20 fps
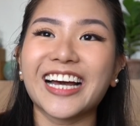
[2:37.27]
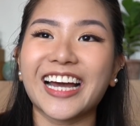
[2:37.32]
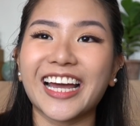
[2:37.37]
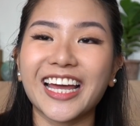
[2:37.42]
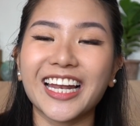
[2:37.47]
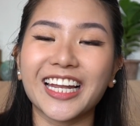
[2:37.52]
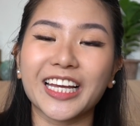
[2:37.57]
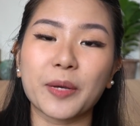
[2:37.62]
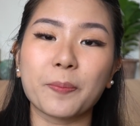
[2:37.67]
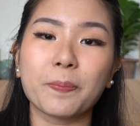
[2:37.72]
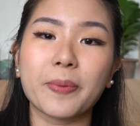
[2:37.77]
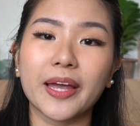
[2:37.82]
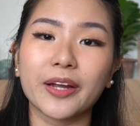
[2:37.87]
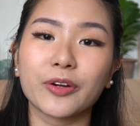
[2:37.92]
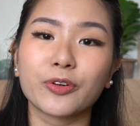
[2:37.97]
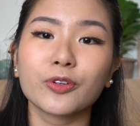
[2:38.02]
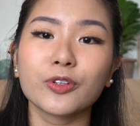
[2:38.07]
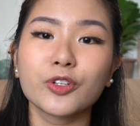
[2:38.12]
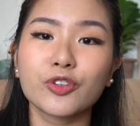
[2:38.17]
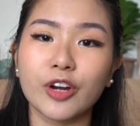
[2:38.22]
I had like a
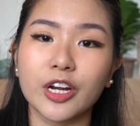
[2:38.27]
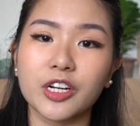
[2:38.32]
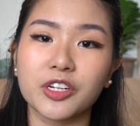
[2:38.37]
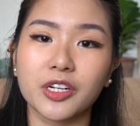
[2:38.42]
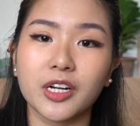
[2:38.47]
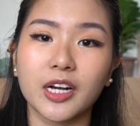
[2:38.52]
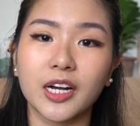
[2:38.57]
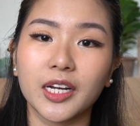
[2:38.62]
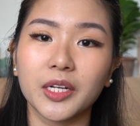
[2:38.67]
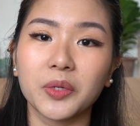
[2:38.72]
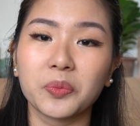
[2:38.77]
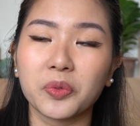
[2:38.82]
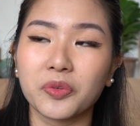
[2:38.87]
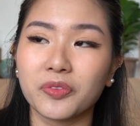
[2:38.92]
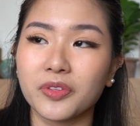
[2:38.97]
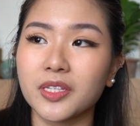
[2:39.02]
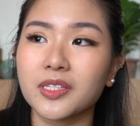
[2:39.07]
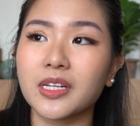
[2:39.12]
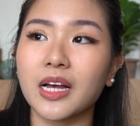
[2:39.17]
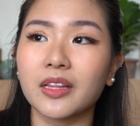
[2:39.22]
Pegro treasure hunt
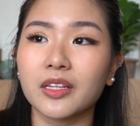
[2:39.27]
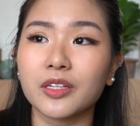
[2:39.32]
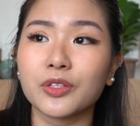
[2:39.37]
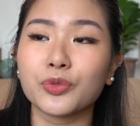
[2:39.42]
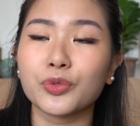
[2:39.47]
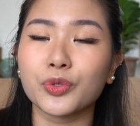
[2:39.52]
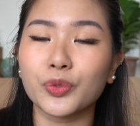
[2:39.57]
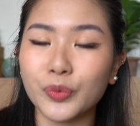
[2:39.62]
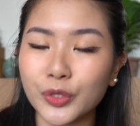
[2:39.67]
with this other dude,